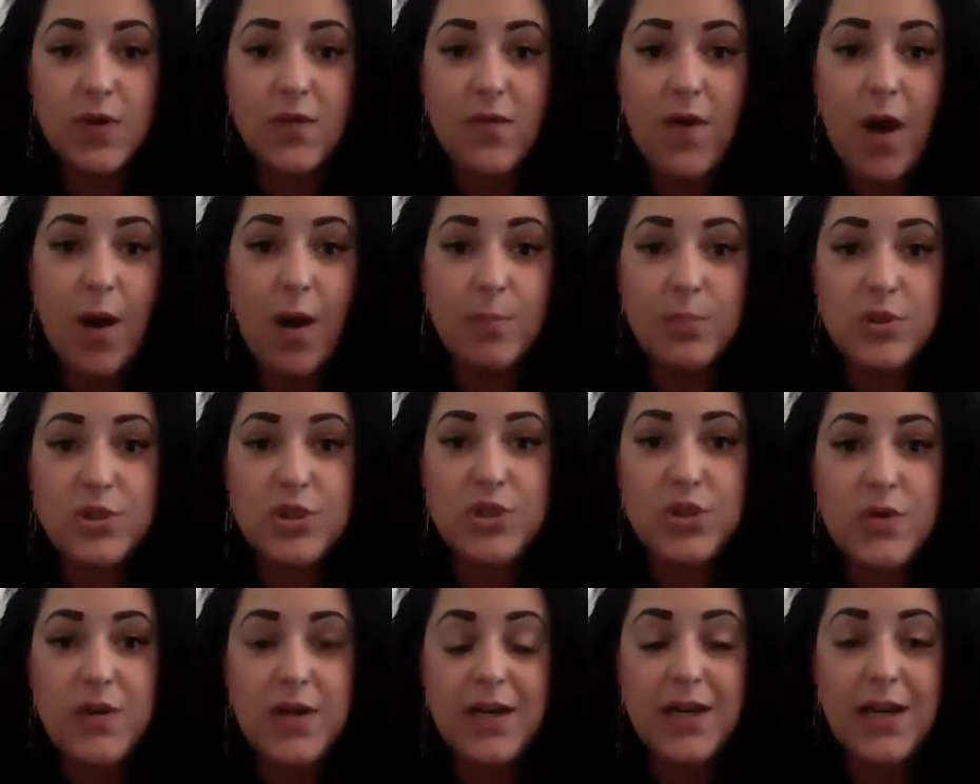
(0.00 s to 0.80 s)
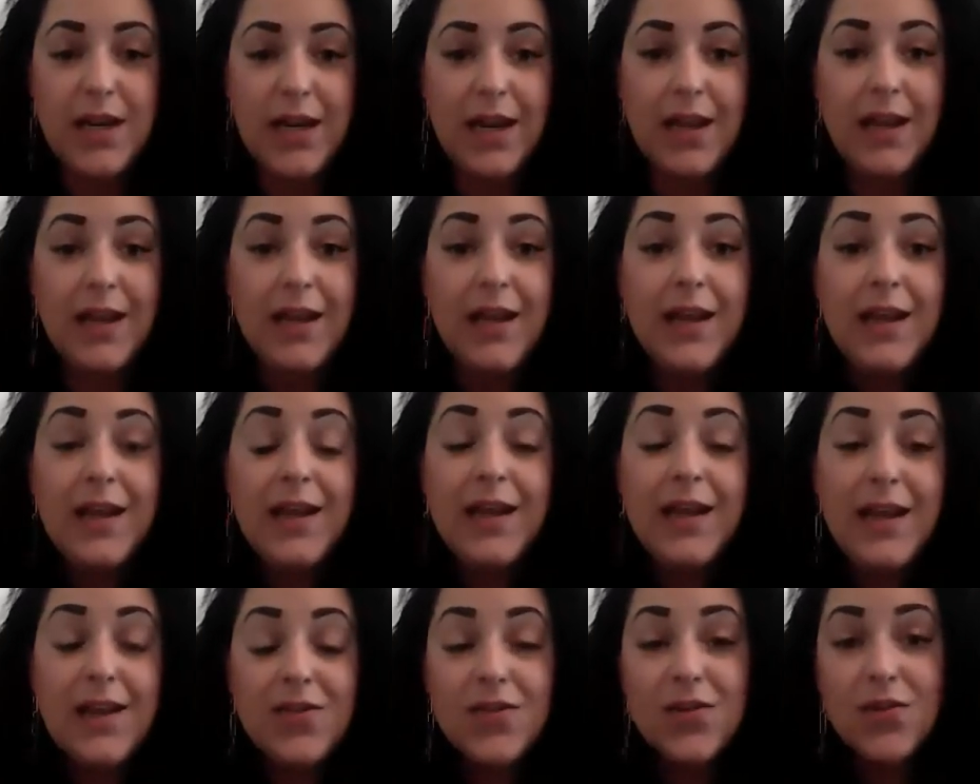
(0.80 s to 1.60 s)
sort of opportunity
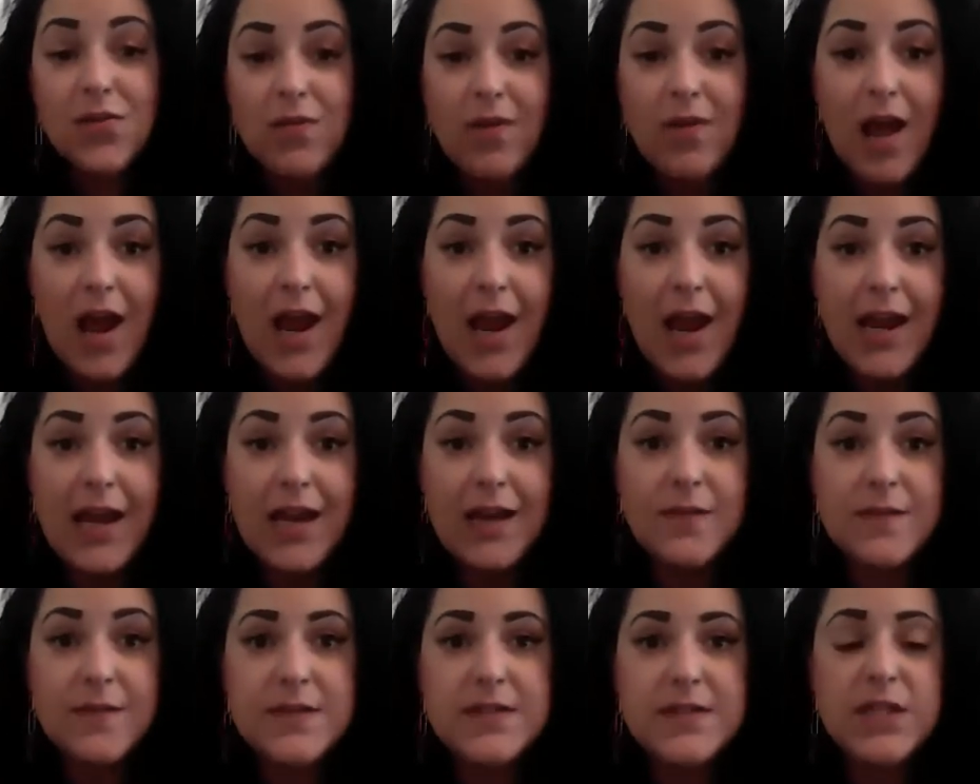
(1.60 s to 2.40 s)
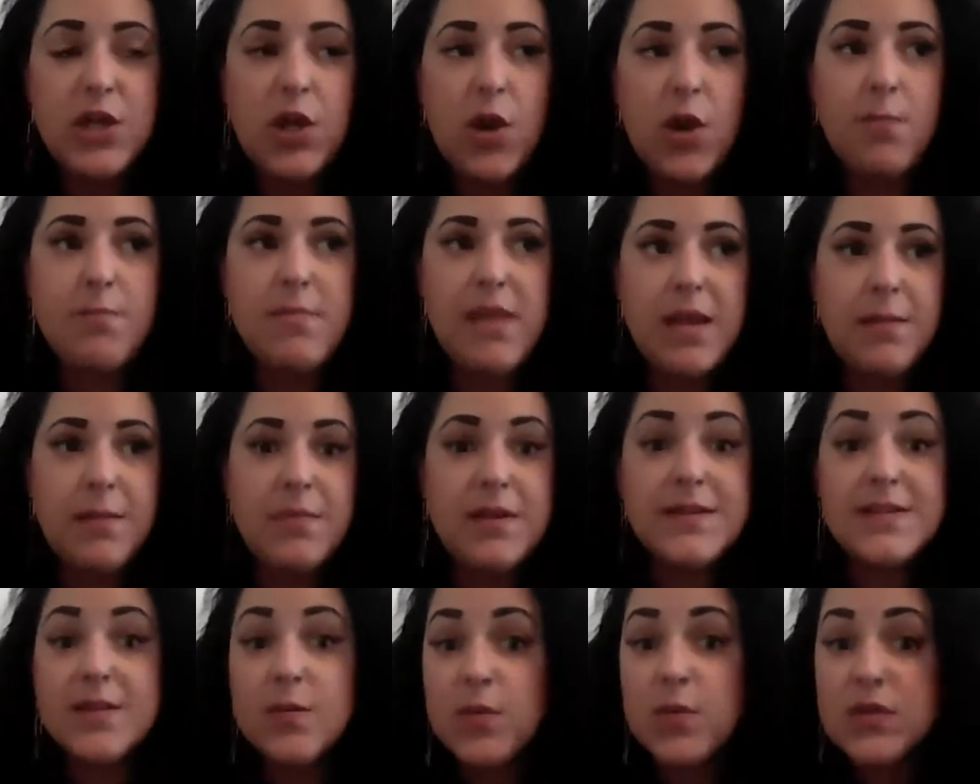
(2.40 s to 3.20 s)
in their lives. You know,
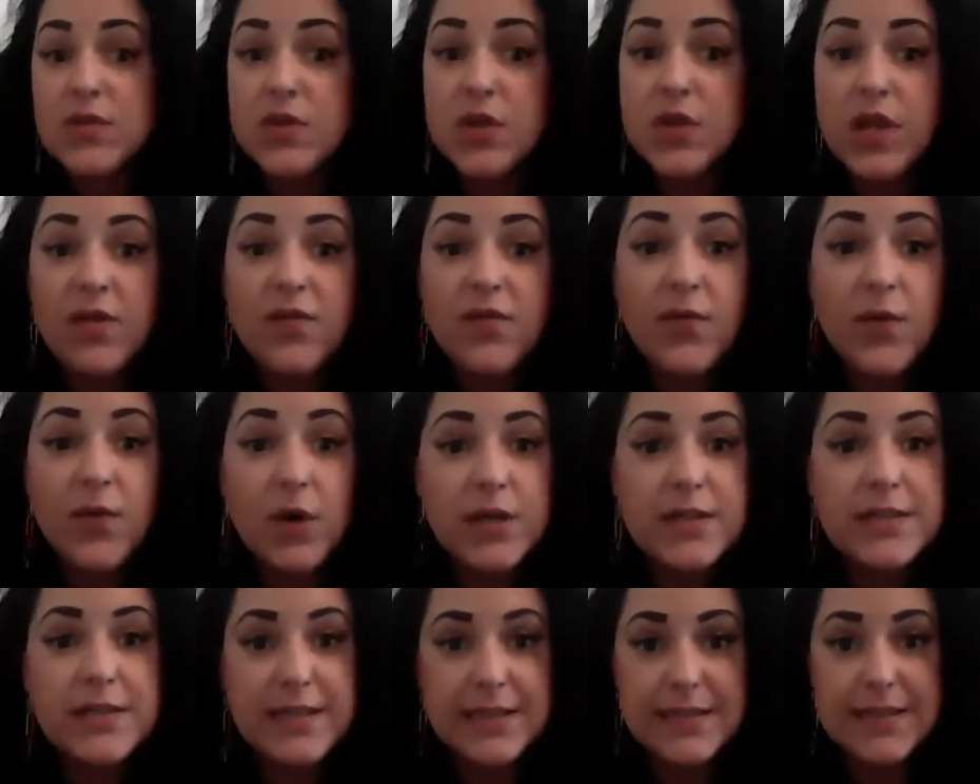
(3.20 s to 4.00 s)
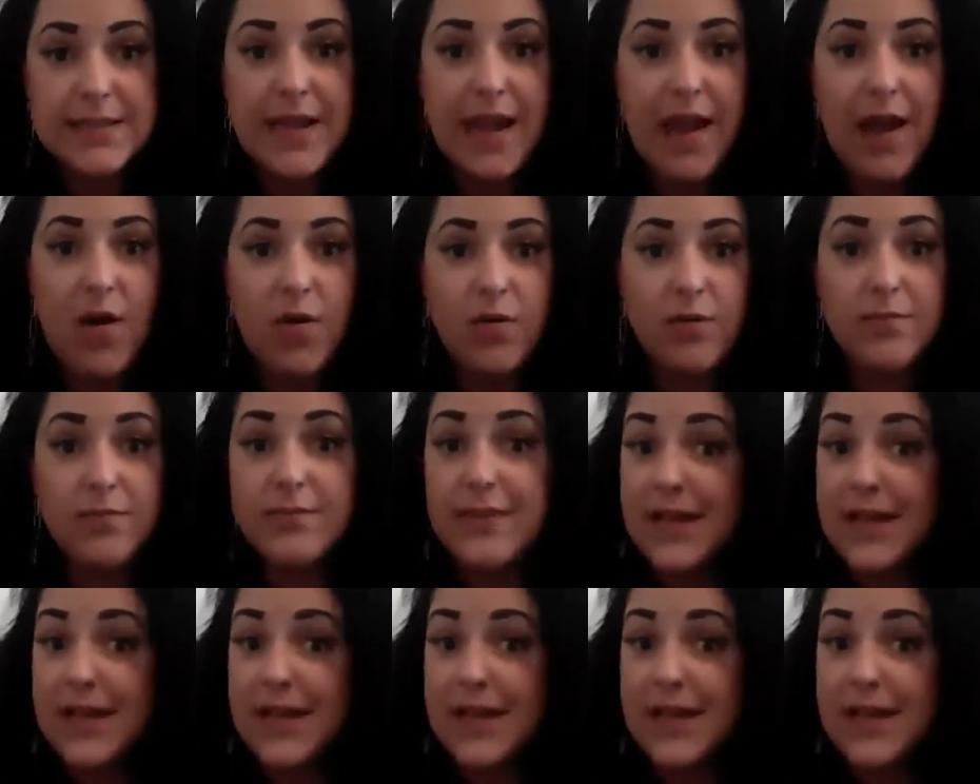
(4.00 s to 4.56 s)
maybe someone's looking for a discount.